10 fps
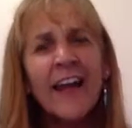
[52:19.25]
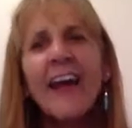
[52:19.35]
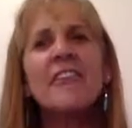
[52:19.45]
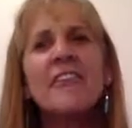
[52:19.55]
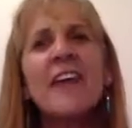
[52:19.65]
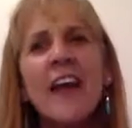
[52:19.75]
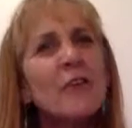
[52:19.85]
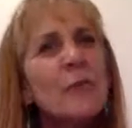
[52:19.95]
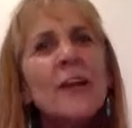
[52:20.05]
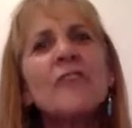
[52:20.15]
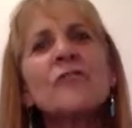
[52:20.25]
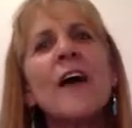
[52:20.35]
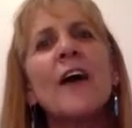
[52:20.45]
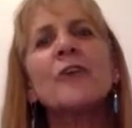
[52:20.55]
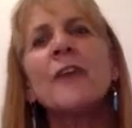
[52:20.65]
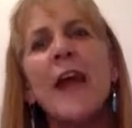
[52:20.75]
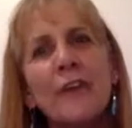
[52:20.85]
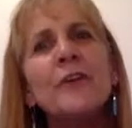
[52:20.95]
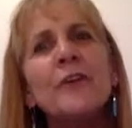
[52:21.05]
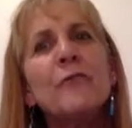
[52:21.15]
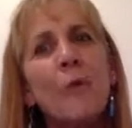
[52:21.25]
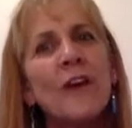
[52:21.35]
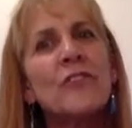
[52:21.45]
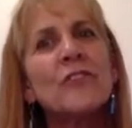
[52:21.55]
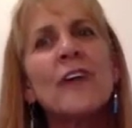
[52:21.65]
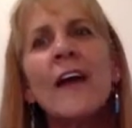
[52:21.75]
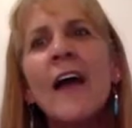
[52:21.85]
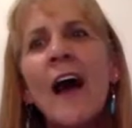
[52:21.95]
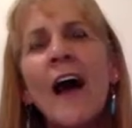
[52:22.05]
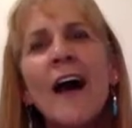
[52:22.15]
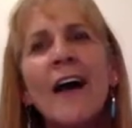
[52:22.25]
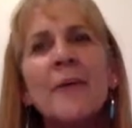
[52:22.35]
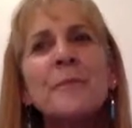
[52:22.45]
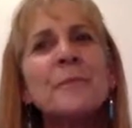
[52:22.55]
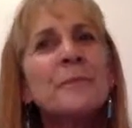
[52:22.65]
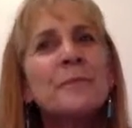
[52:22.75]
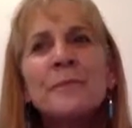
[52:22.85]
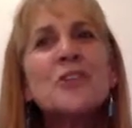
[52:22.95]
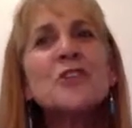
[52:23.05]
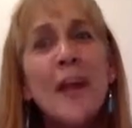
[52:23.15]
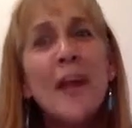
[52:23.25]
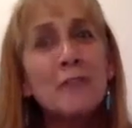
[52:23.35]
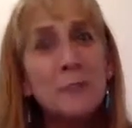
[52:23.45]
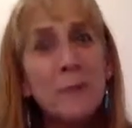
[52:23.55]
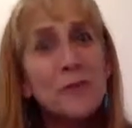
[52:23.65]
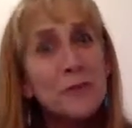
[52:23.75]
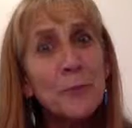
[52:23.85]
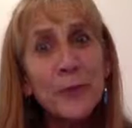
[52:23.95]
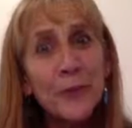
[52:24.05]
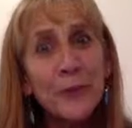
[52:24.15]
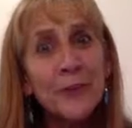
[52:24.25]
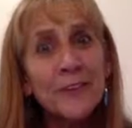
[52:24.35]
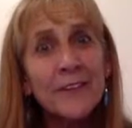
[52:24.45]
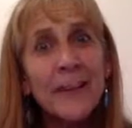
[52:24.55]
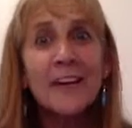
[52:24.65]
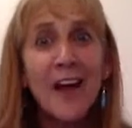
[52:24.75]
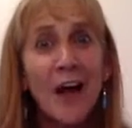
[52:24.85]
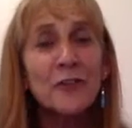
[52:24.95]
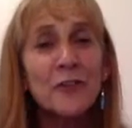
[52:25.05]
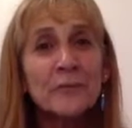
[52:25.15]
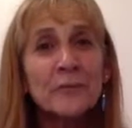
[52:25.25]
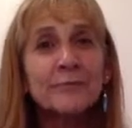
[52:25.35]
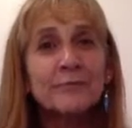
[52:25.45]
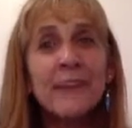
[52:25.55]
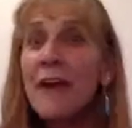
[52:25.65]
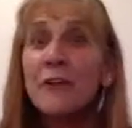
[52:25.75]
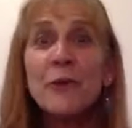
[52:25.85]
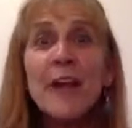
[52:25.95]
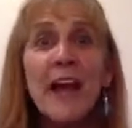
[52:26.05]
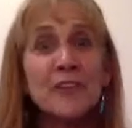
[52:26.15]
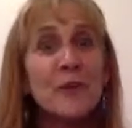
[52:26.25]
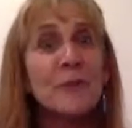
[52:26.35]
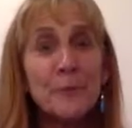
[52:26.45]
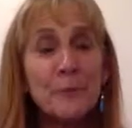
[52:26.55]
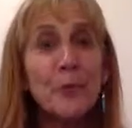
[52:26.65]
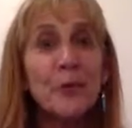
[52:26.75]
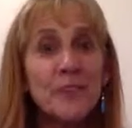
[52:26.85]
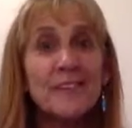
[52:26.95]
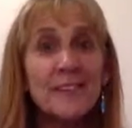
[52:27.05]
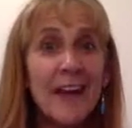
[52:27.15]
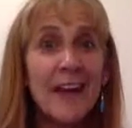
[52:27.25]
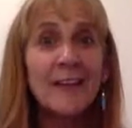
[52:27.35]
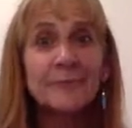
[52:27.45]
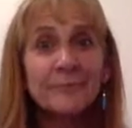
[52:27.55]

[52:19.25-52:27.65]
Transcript: And that everyone has value and every voice should have space to be heard and honored. Everyone has something important to say.